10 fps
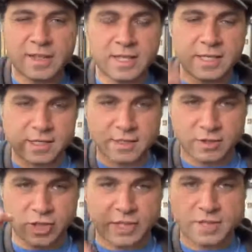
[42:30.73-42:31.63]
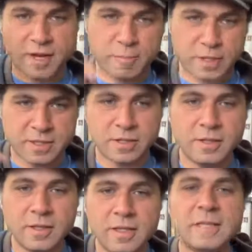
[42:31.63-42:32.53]
this jigsaw
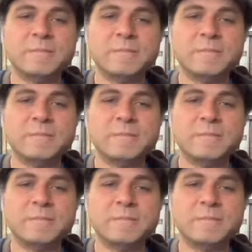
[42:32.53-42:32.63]
puzzle